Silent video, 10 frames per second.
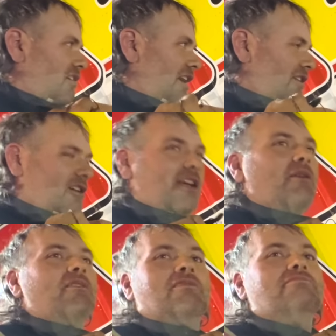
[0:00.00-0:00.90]
They
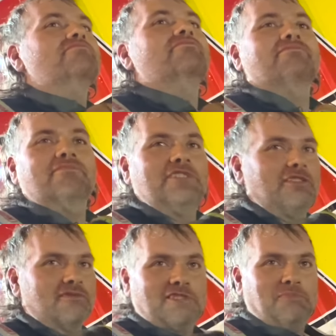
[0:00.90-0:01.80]
were
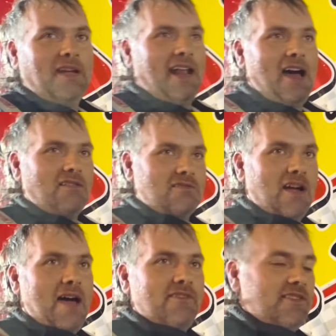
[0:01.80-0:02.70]
either spin out or
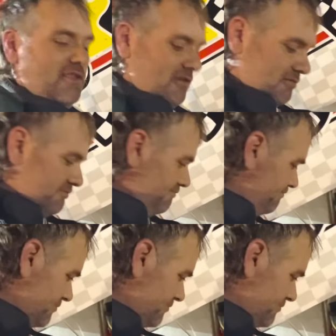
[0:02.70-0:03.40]
drive into them.